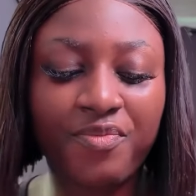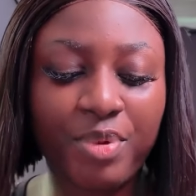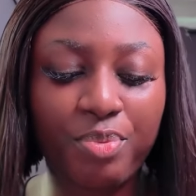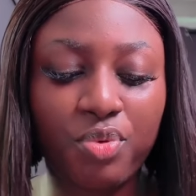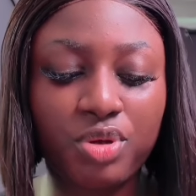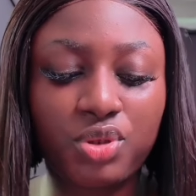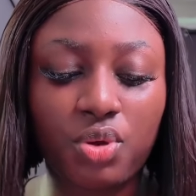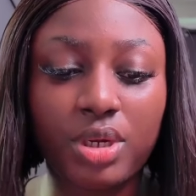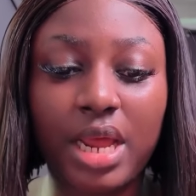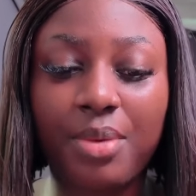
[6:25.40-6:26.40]
people want
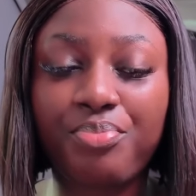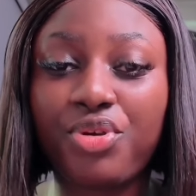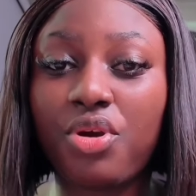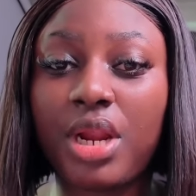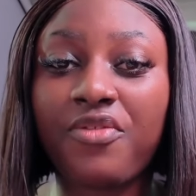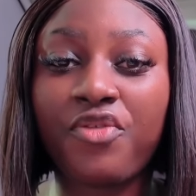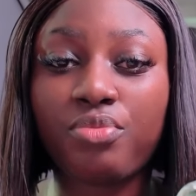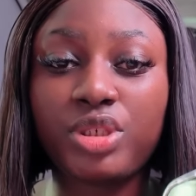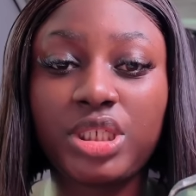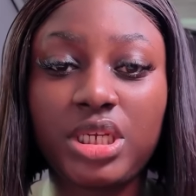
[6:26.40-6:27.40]
to pre-order
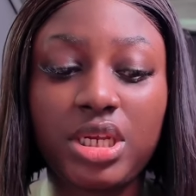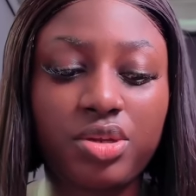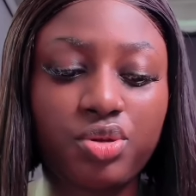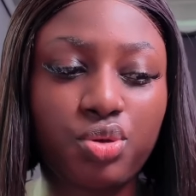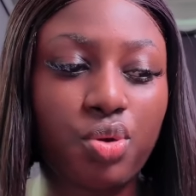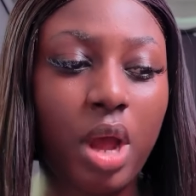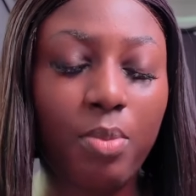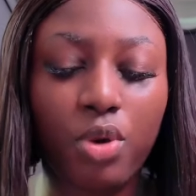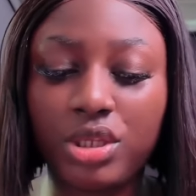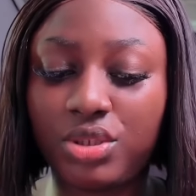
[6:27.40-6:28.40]
from Shein, so
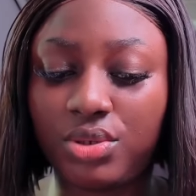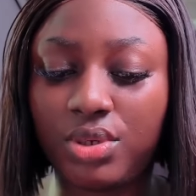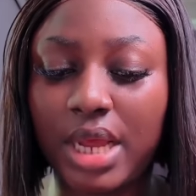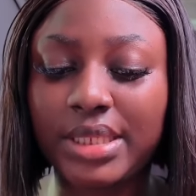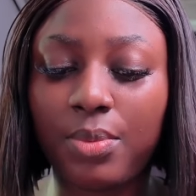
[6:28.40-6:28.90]
I'm going to do that.